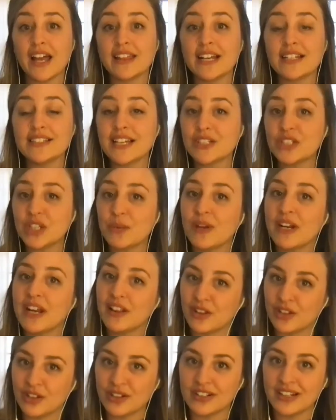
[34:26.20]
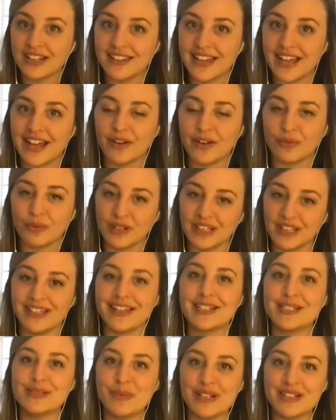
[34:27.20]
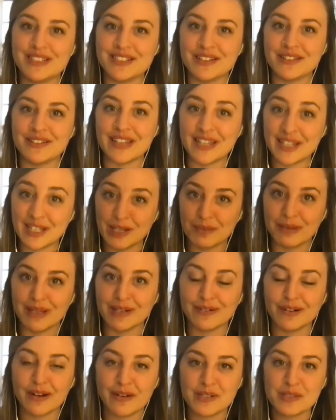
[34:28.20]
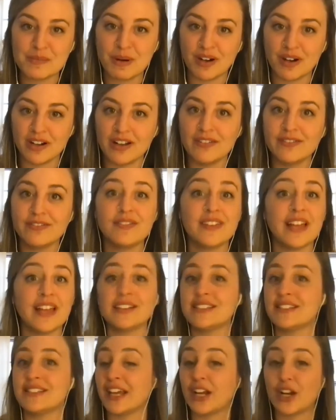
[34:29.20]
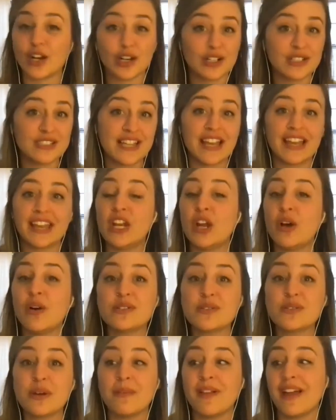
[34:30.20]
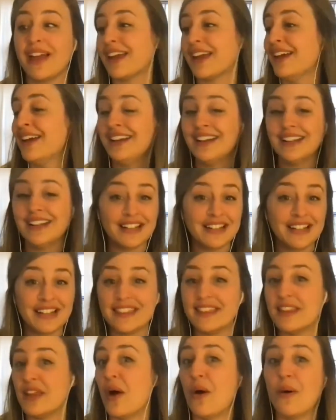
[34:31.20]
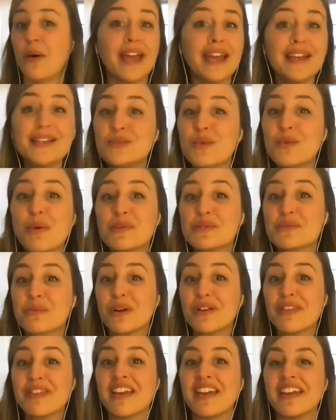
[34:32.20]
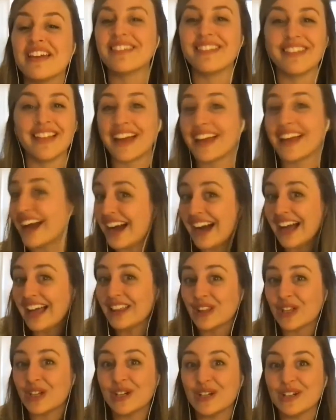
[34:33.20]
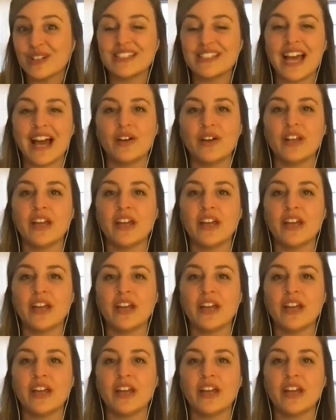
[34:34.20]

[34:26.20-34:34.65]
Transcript: that's actually what I learned in that really expensive incubator I was part of. That's like her, say, you know, and so I'm like, okay, so it was worth it. Like I learned. Yeah,